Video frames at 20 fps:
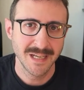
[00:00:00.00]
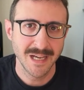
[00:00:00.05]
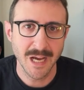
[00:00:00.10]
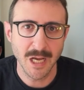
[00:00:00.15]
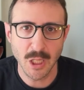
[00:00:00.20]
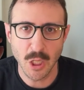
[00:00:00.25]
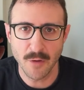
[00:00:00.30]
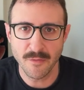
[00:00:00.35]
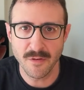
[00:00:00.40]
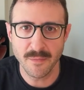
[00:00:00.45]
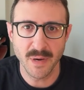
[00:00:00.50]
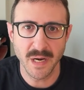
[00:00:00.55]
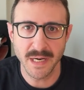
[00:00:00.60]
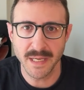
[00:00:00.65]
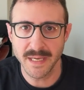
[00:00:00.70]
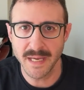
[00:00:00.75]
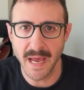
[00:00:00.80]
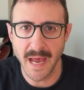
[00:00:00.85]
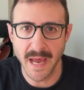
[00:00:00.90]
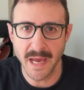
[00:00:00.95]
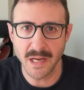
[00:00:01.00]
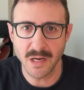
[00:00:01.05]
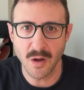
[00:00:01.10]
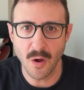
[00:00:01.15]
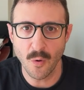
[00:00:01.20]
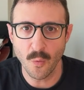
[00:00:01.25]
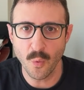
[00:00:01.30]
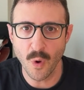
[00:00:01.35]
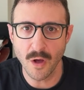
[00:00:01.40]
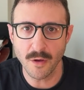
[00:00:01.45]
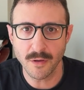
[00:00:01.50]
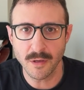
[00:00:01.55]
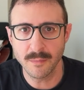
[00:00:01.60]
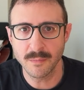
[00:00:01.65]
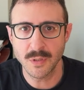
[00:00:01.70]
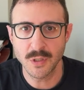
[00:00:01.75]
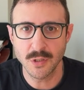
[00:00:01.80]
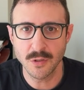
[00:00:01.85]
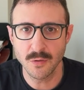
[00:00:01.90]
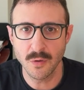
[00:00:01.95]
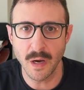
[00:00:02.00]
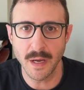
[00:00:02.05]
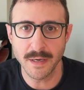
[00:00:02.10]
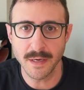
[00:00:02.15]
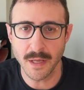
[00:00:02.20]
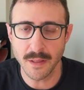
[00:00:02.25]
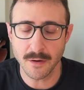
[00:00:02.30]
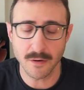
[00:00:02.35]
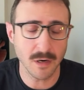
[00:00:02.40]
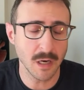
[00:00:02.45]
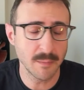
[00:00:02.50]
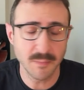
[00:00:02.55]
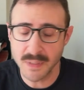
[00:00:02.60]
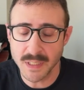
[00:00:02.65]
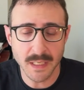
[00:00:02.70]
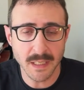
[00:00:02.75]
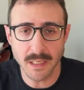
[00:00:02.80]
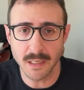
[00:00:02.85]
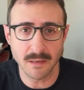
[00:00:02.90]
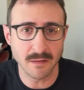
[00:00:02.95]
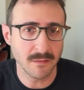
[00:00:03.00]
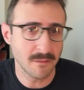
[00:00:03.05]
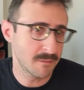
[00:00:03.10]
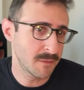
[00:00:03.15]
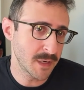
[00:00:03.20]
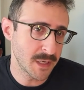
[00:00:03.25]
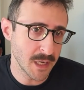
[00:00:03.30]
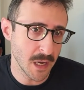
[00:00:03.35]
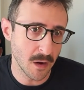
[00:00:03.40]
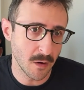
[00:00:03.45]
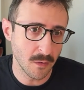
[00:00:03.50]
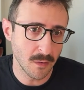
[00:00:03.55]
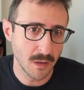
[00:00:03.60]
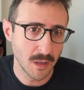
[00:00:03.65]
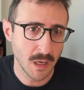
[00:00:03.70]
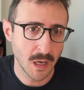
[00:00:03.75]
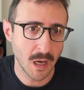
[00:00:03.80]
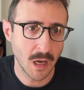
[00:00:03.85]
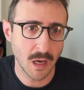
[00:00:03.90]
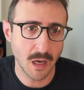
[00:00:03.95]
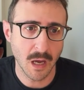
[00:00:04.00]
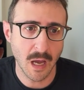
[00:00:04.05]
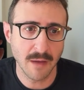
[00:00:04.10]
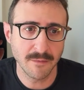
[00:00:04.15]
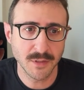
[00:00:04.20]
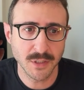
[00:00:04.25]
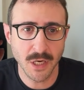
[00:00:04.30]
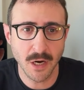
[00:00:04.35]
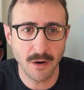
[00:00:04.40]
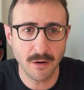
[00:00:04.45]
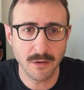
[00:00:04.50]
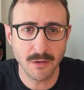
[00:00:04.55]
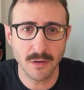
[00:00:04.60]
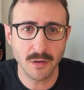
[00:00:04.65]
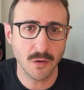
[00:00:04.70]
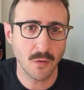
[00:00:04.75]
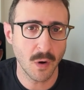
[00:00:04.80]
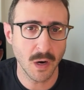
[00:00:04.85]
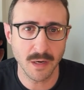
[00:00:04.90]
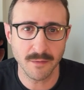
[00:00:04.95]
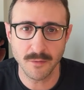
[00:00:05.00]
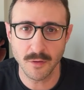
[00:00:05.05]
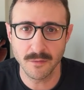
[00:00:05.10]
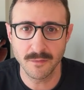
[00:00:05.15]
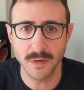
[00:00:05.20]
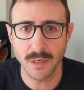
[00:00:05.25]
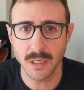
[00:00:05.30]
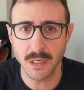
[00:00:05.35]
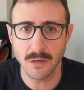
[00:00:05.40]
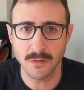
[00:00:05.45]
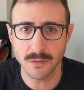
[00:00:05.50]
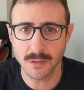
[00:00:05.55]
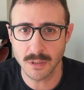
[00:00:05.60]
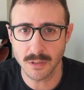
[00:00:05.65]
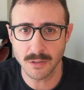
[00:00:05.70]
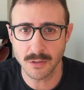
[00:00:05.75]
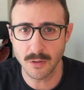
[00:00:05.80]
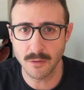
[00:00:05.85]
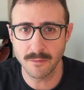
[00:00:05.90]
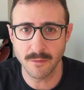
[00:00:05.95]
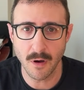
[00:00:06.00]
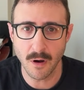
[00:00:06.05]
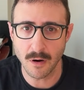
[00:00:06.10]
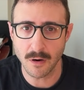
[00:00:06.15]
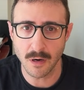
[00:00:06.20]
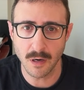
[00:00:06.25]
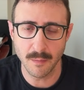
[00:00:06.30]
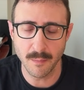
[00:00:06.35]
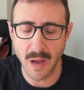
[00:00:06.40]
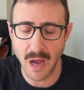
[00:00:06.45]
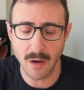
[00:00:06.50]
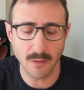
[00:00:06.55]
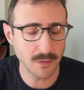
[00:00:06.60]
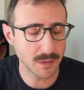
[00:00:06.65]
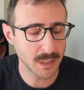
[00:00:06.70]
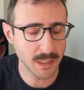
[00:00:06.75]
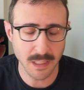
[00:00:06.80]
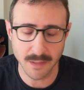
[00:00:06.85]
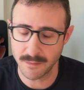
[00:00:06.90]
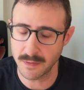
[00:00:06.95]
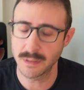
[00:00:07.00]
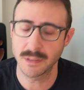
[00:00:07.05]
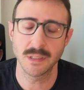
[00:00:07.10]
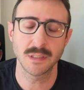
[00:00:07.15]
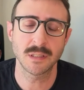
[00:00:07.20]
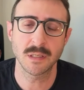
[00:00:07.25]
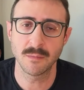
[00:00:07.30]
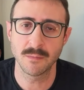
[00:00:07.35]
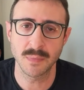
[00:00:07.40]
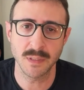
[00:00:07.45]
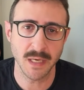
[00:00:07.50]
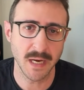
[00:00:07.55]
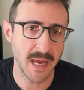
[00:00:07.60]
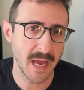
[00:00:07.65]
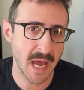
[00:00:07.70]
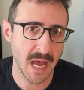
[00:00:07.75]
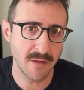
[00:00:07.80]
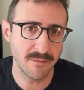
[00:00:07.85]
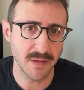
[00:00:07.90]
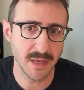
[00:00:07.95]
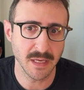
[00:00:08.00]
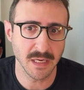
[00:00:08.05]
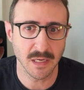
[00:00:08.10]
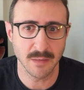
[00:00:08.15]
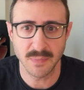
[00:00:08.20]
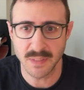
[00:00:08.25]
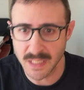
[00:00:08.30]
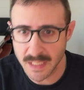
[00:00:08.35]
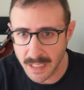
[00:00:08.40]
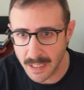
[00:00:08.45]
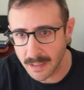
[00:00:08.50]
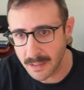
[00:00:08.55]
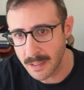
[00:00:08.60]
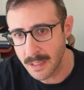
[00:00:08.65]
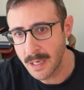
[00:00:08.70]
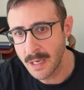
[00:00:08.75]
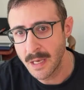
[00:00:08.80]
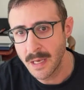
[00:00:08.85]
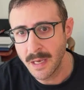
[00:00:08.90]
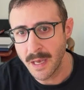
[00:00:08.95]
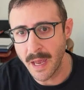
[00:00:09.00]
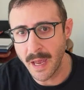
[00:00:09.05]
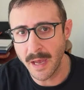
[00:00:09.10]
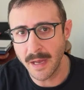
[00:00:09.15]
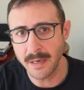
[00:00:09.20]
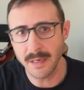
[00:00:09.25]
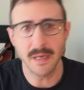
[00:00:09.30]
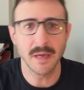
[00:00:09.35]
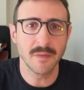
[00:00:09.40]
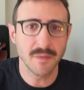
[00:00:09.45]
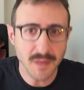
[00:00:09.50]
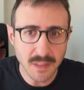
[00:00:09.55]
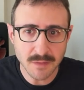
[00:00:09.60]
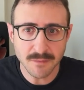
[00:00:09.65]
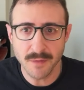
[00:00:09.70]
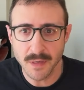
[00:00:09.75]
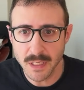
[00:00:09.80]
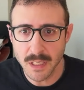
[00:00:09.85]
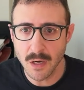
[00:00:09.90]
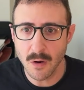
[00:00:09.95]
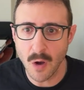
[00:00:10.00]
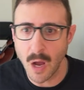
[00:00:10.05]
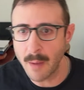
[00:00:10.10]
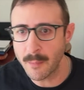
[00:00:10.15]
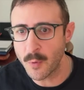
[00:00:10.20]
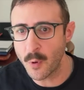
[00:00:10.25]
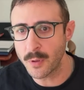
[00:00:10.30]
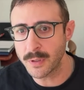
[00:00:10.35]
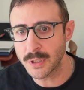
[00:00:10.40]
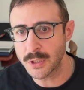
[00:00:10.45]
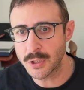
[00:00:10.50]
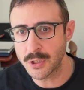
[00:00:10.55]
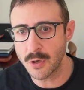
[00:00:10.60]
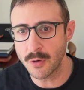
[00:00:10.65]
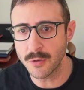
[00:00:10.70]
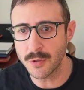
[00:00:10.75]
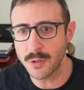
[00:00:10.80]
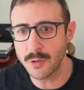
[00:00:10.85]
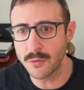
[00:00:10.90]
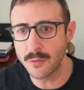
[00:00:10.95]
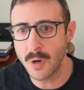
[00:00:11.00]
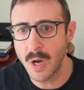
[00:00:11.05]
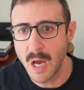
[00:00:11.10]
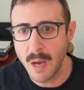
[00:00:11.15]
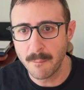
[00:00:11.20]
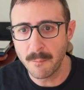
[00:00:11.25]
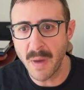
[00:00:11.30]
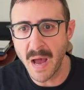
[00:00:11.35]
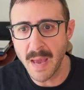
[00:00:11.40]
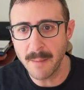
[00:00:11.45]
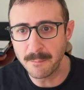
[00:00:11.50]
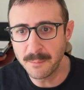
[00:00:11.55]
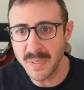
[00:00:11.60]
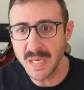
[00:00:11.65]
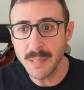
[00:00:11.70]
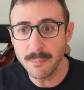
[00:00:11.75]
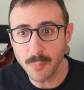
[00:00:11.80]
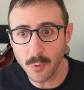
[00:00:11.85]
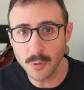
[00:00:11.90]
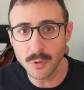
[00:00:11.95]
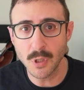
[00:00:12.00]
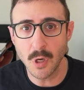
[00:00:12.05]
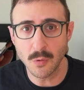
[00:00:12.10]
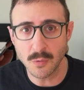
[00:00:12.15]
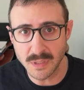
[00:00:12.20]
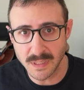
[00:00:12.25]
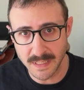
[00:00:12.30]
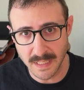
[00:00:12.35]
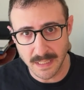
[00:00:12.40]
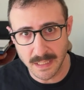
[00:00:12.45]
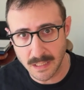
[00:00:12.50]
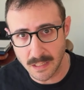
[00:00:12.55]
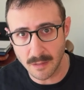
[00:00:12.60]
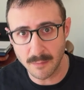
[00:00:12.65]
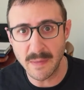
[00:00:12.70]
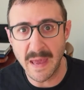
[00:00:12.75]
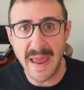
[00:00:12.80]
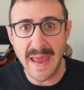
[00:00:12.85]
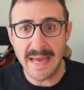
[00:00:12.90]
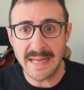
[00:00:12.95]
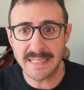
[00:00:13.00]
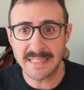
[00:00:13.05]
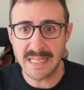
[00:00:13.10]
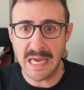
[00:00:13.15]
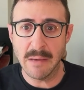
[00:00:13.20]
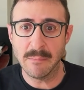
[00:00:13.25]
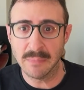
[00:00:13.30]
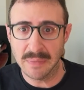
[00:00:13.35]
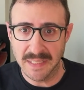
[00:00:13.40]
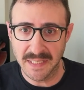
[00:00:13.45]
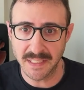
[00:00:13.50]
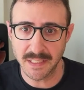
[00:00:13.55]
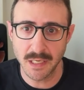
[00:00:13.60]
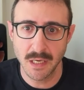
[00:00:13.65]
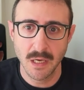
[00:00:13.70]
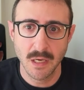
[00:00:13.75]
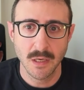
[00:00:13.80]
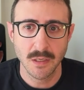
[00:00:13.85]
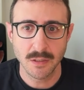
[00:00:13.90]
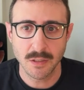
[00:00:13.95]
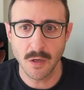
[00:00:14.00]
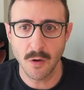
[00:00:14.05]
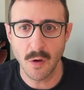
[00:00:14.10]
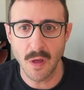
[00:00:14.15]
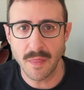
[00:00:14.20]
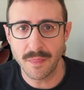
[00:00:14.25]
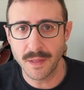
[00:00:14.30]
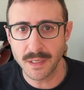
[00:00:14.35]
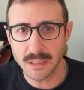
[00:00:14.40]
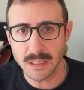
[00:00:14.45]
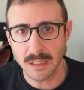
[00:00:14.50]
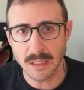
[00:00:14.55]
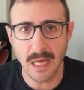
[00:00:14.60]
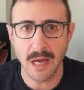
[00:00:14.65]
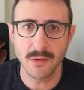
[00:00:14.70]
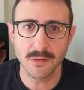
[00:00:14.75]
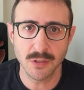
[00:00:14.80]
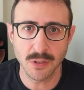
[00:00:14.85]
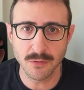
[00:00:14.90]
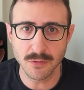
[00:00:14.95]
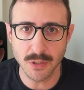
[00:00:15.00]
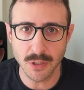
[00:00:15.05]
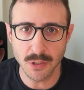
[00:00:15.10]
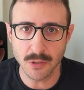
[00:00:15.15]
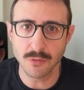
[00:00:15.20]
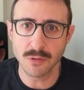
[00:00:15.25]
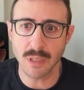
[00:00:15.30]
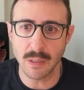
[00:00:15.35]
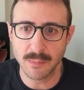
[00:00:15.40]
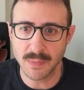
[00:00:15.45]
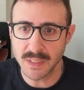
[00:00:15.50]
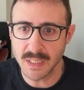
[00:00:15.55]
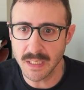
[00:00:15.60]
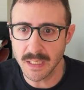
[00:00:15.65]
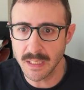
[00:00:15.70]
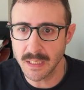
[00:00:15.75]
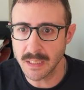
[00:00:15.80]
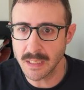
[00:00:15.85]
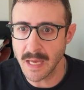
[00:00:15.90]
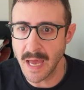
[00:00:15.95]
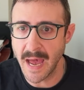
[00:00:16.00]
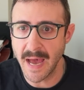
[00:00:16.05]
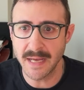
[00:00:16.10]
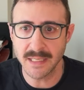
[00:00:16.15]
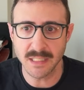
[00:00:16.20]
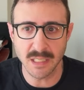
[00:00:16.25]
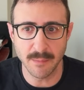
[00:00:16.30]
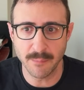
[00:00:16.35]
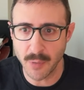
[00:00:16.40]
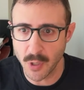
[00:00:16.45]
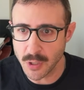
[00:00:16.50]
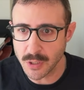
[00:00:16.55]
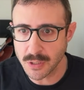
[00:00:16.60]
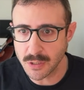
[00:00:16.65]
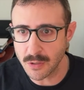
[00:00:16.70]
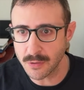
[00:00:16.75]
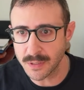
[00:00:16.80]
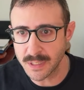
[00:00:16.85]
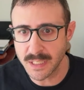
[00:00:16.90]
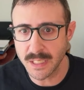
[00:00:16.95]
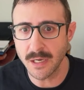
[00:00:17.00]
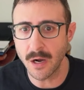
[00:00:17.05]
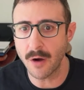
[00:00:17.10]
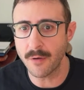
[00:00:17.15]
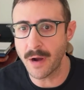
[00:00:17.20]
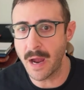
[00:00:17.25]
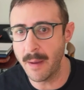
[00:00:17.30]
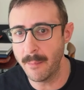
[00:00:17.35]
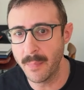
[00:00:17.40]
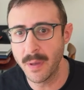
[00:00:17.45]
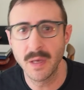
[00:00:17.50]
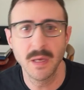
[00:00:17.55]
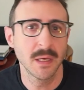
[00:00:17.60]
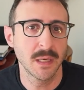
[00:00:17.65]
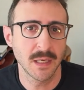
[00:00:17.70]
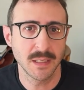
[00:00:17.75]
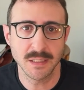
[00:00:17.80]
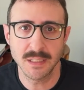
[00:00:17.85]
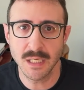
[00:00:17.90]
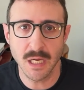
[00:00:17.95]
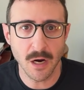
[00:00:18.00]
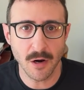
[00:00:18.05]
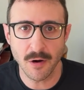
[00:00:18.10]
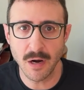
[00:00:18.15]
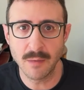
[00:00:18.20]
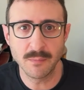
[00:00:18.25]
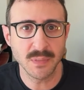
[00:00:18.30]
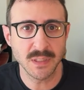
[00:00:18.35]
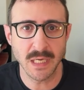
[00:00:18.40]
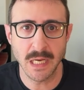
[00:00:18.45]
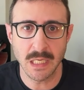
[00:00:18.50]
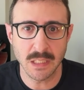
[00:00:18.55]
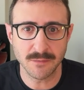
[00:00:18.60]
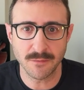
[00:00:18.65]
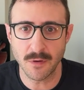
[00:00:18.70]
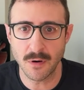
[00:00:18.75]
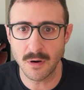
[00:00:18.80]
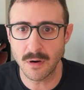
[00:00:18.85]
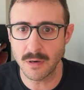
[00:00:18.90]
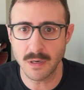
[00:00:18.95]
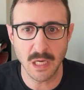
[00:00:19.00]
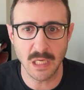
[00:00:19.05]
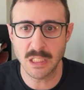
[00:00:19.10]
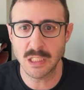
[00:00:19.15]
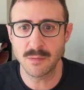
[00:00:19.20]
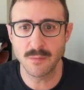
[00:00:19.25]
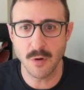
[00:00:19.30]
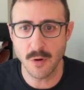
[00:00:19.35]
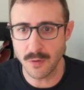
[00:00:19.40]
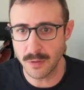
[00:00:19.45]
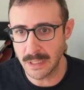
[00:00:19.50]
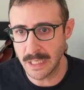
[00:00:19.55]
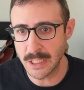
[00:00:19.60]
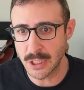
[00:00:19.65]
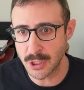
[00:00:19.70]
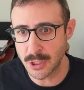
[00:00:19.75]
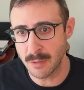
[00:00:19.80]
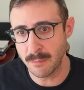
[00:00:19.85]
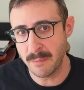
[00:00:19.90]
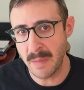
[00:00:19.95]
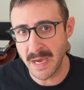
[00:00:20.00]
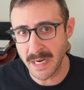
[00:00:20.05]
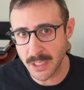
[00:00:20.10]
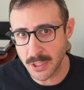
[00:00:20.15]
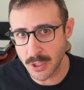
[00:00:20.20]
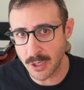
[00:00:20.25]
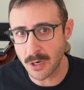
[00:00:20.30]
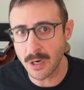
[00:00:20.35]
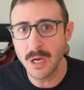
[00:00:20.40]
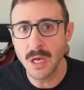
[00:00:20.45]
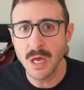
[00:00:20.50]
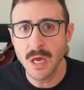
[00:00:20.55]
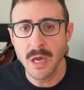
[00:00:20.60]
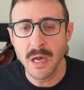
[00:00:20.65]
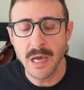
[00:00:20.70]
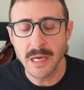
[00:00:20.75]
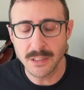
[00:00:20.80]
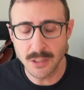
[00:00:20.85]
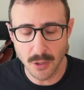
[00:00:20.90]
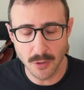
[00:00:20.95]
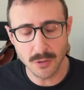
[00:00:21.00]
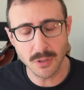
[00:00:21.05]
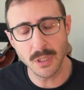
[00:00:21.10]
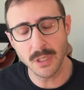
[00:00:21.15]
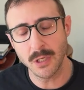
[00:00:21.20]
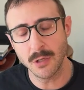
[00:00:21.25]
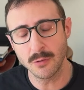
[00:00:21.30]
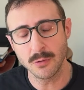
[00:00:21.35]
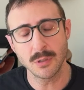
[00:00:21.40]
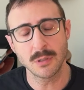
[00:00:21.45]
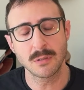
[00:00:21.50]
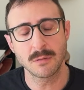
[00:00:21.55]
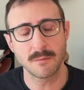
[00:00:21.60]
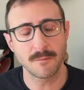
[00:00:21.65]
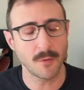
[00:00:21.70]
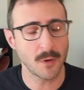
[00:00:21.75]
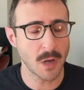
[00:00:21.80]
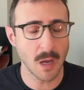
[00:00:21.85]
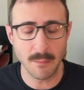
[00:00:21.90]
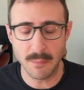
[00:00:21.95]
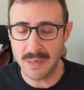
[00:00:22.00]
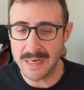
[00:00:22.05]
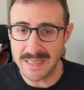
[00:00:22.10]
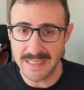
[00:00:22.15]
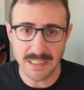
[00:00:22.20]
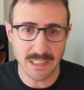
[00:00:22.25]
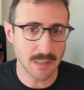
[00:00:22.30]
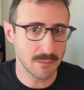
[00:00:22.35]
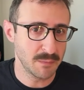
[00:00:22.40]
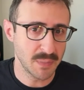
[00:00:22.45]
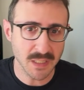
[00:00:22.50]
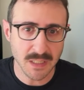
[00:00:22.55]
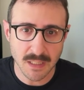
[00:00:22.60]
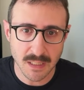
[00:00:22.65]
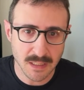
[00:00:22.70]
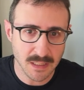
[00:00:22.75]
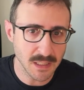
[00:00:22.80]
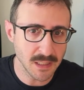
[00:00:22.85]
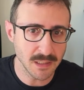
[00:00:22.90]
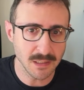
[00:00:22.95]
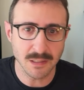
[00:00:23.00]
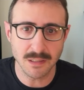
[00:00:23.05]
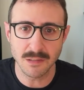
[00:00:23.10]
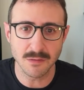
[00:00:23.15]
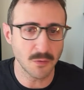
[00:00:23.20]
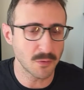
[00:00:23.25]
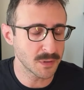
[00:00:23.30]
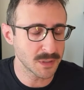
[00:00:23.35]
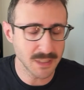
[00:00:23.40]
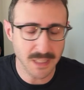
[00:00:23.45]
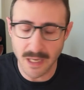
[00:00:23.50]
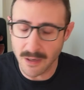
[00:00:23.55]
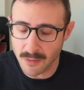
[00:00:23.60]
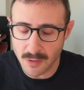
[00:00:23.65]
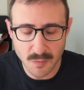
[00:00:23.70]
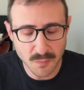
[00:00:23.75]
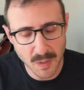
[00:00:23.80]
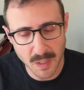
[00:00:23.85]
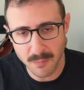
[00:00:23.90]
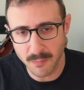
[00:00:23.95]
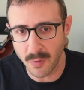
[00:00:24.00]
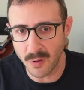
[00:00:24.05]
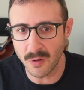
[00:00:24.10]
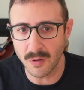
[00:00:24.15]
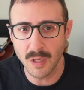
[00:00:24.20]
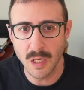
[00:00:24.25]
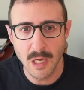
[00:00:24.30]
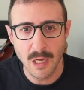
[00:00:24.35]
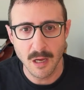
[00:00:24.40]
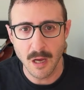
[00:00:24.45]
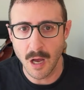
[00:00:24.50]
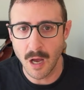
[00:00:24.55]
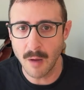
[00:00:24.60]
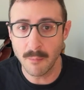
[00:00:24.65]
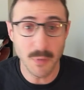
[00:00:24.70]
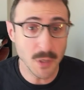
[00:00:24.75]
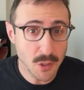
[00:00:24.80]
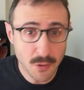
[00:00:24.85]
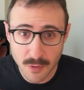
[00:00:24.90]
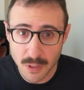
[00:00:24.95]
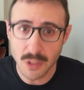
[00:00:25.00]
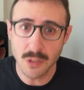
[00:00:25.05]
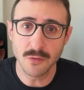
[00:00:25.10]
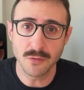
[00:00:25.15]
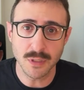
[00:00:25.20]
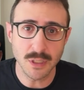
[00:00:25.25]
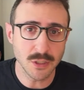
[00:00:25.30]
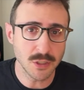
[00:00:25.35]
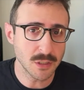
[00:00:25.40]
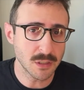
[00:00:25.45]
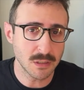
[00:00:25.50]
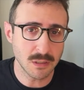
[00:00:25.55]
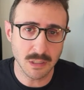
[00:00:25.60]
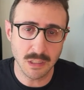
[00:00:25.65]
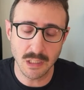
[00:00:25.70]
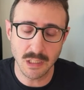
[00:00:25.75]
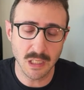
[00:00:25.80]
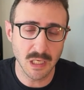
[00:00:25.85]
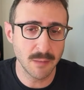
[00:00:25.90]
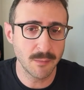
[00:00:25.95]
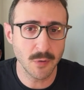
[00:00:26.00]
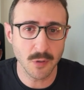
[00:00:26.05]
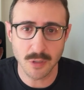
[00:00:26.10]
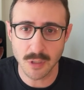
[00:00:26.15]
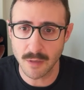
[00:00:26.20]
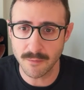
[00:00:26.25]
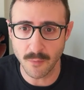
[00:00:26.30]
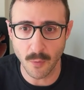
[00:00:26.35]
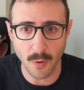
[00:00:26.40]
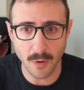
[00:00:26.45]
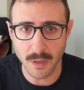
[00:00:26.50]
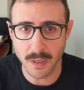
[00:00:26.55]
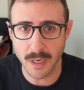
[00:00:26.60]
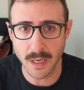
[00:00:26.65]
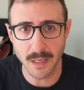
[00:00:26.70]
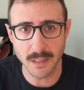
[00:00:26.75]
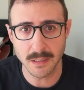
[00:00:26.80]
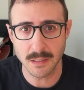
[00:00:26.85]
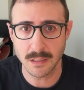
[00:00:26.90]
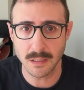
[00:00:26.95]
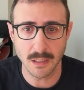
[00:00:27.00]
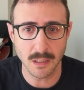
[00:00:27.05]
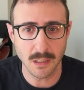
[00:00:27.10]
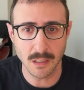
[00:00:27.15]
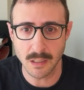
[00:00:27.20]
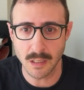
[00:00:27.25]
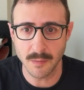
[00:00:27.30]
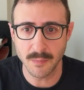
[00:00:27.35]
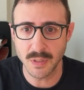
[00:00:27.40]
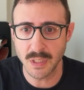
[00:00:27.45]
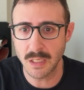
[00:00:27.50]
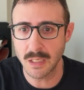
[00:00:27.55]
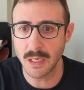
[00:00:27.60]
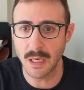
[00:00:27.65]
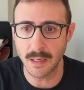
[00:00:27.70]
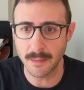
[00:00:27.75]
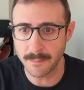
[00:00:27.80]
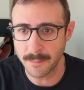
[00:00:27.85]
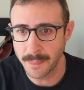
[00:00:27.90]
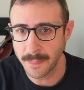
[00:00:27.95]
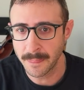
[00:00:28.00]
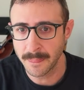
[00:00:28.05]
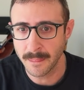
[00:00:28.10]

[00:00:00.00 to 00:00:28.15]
Hello everybody and welcome to another Obsidian video. Uh, I've shared quite a few videos so far about the different systems that I have in Obsidian. And in this video, I'm going to show you my people note system and template. So this allows you to use Obsidian as a personal CRM. And CRM stands for Customer Relationship Manager. It's usually used for companies and businesses or salespeople, um, but you can use it just to keep yourself organized in Obsidian.